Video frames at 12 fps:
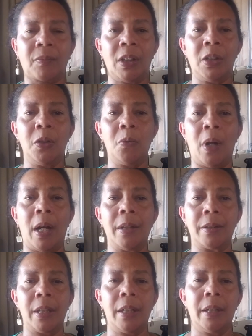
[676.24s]
you
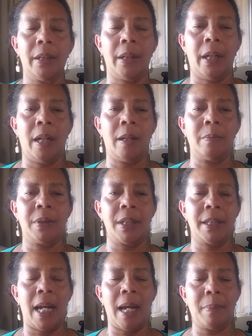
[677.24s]
want to
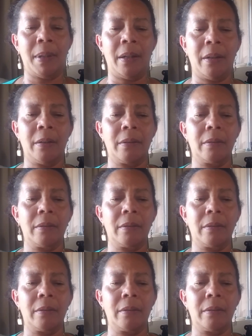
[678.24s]
tap here.